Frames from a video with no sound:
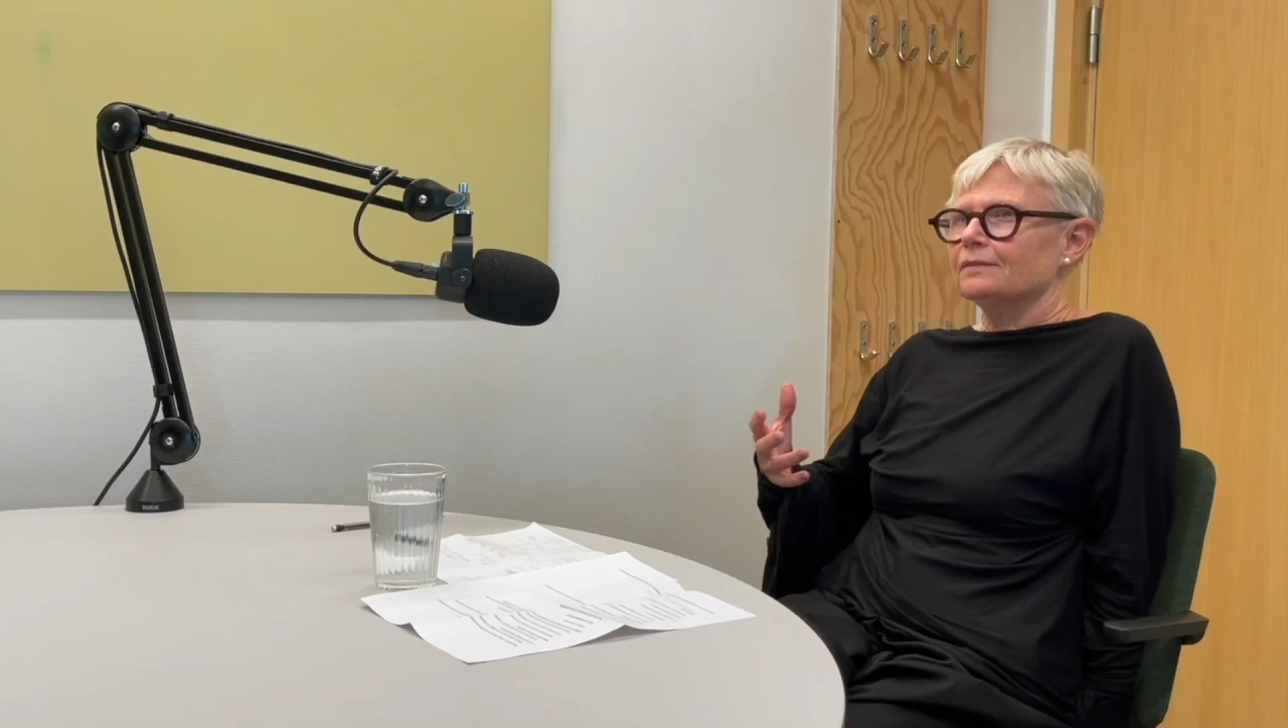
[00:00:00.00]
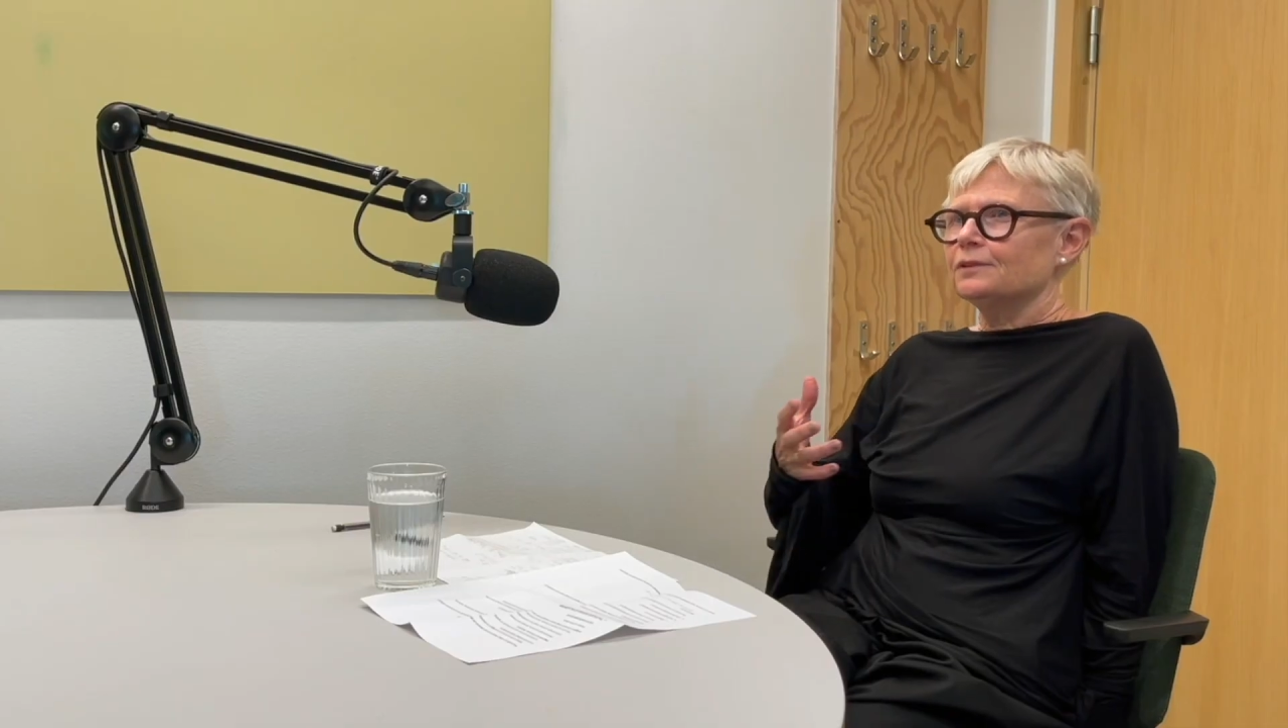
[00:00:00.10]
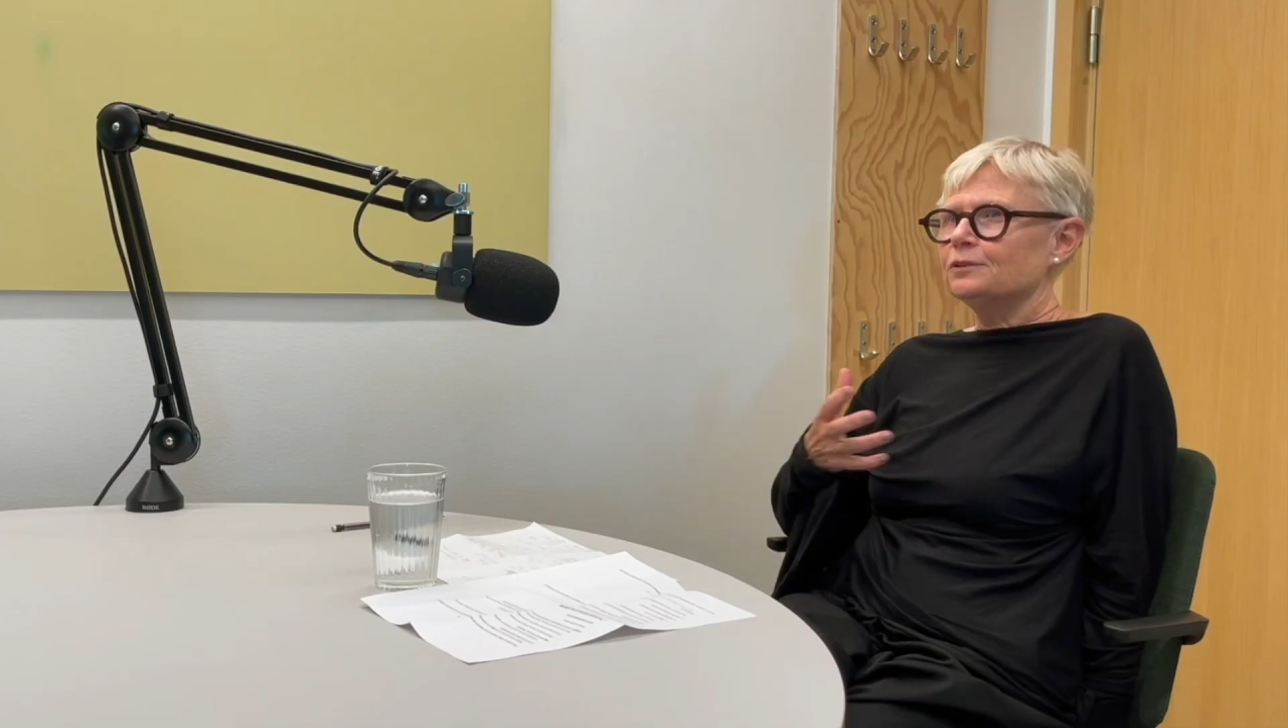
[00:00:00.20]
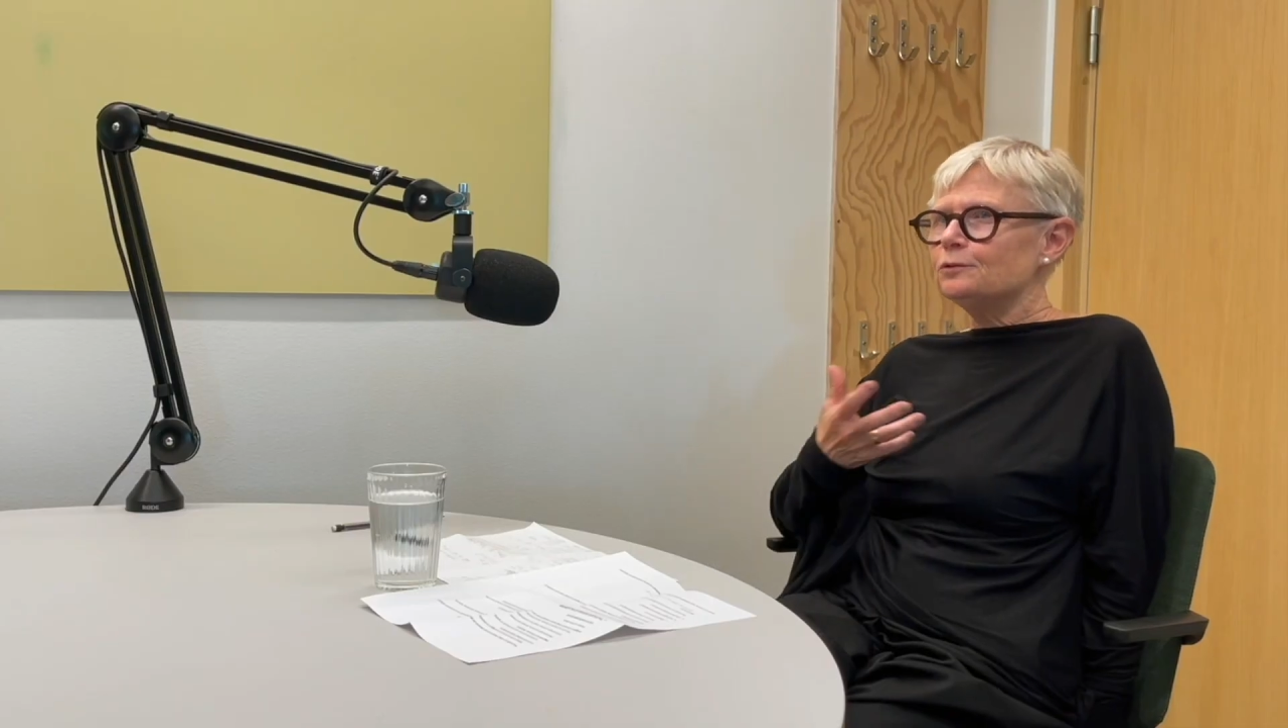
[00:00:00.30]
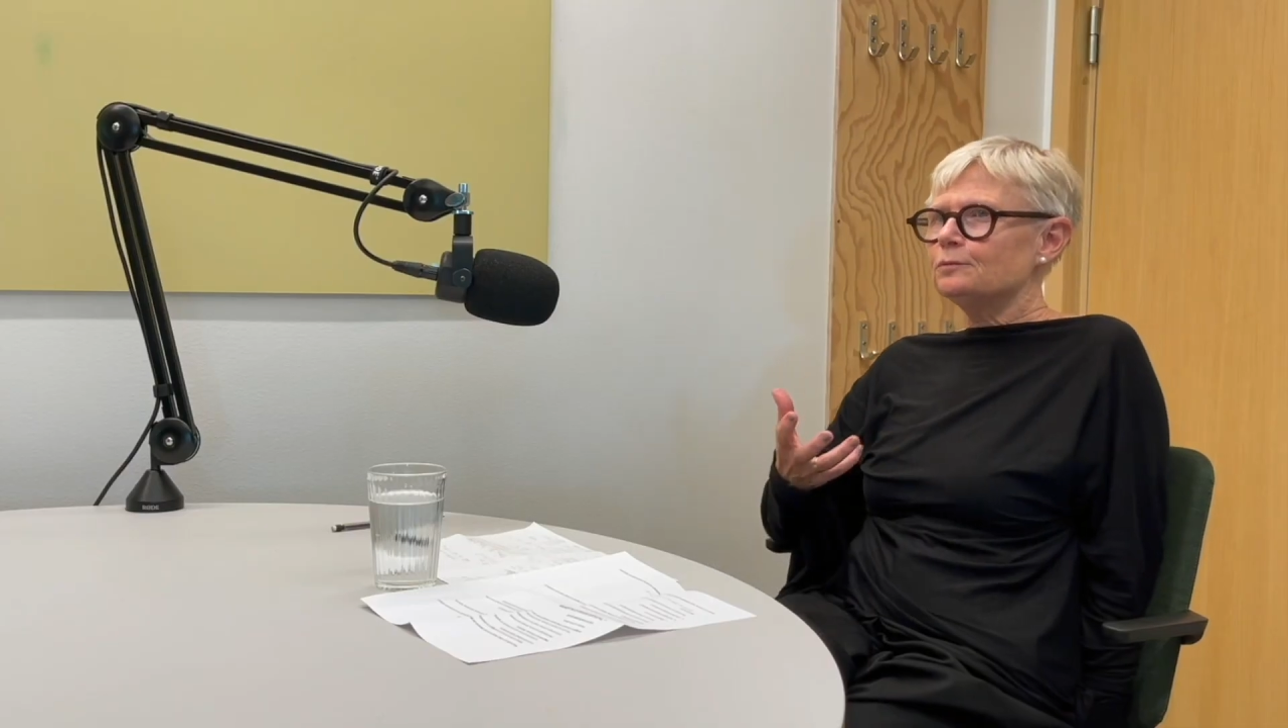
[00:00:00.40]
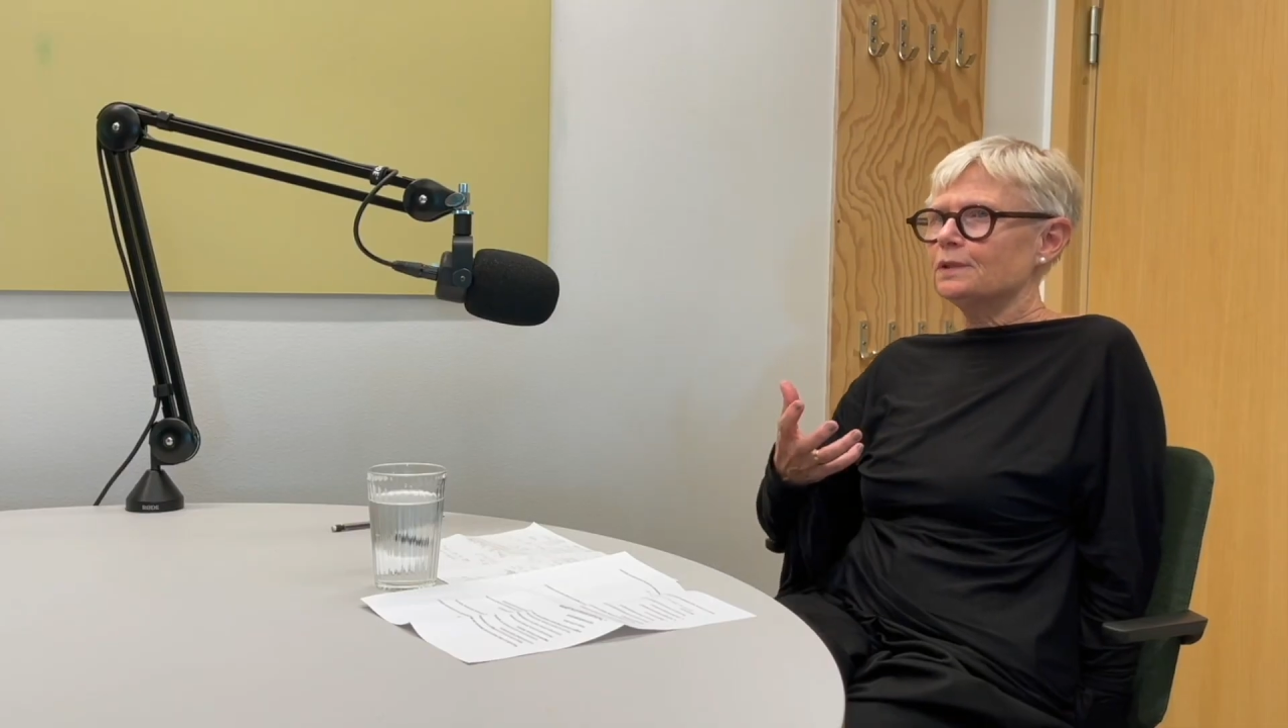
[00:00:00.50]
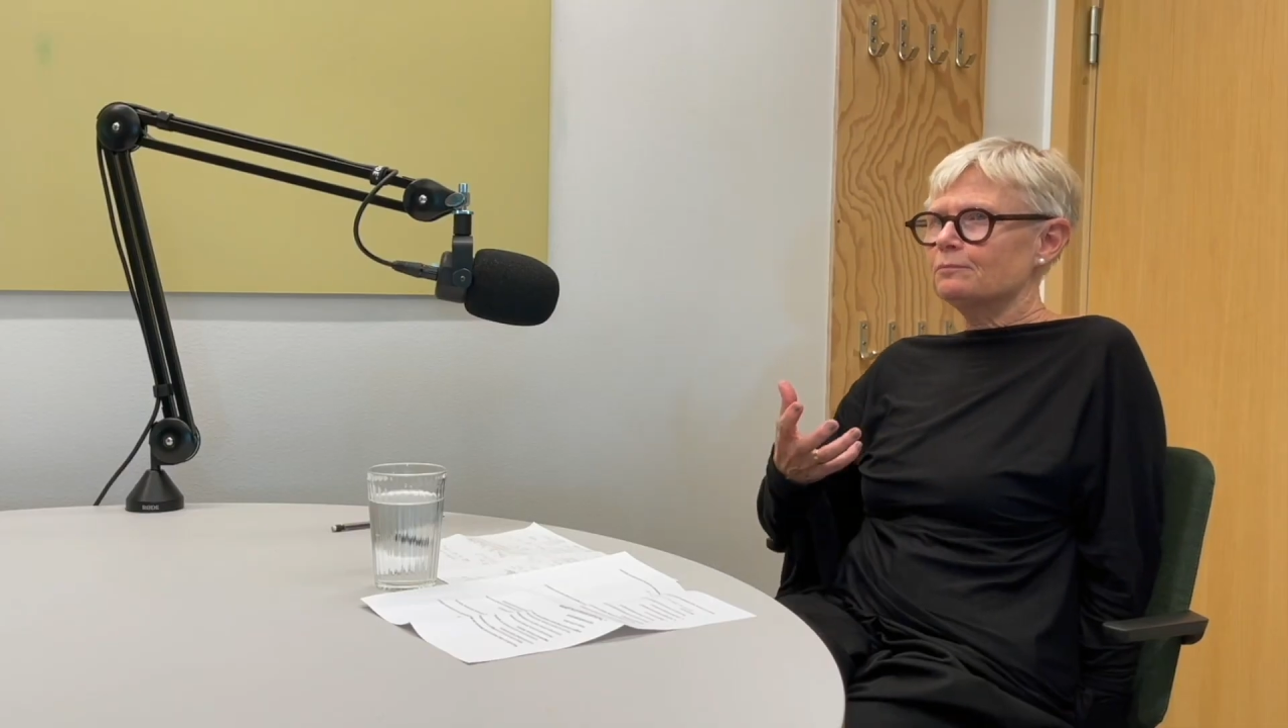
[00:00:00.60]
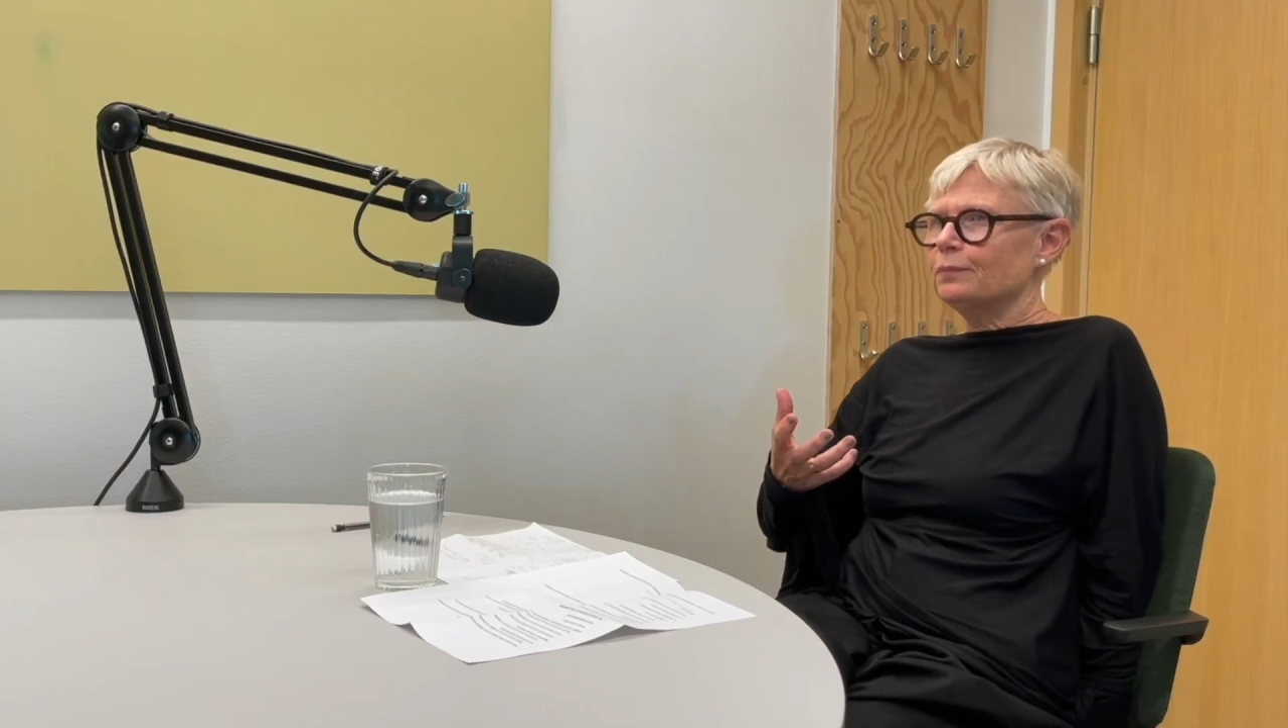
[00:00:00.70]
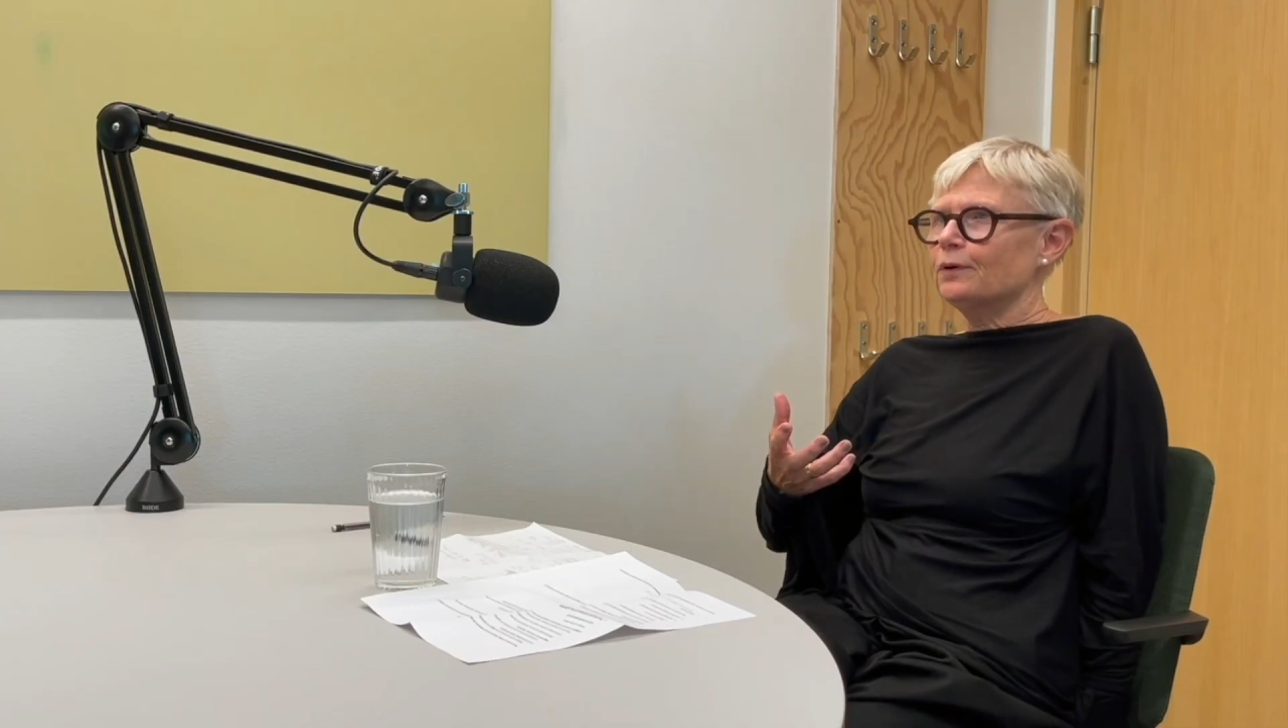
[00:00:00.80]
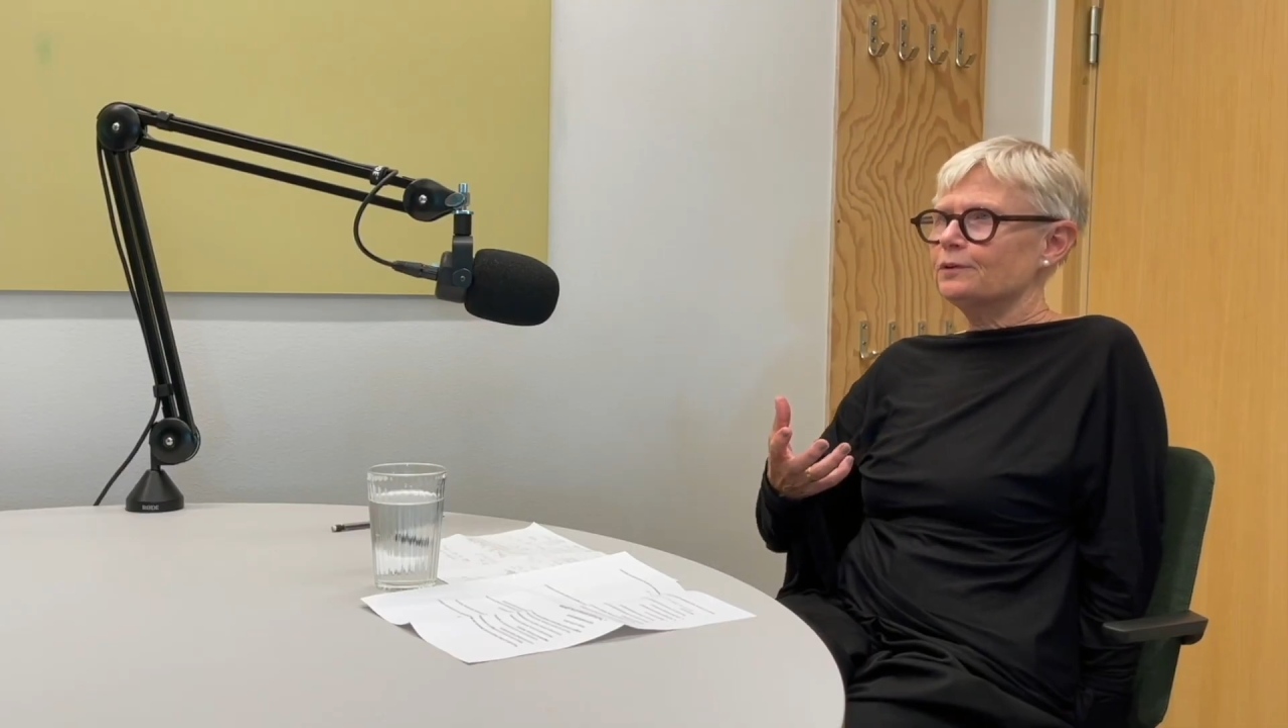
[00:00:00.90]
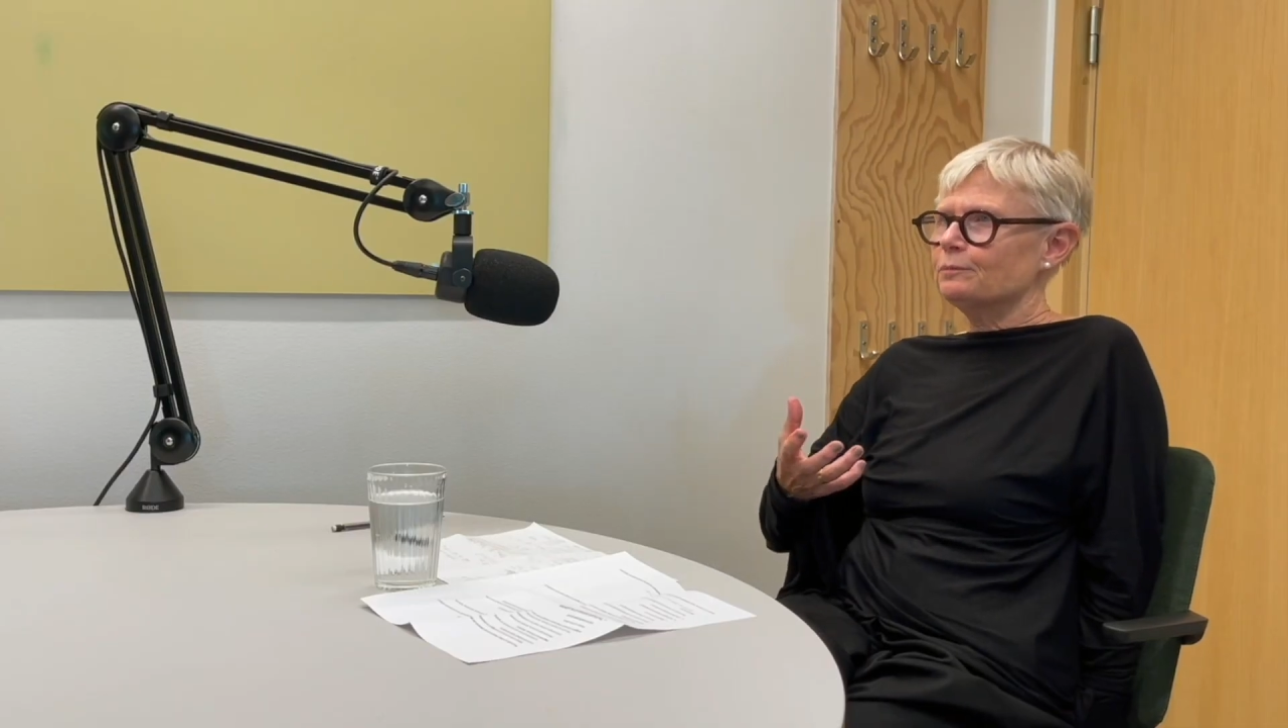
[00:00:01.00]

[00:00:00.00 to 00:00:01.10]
human body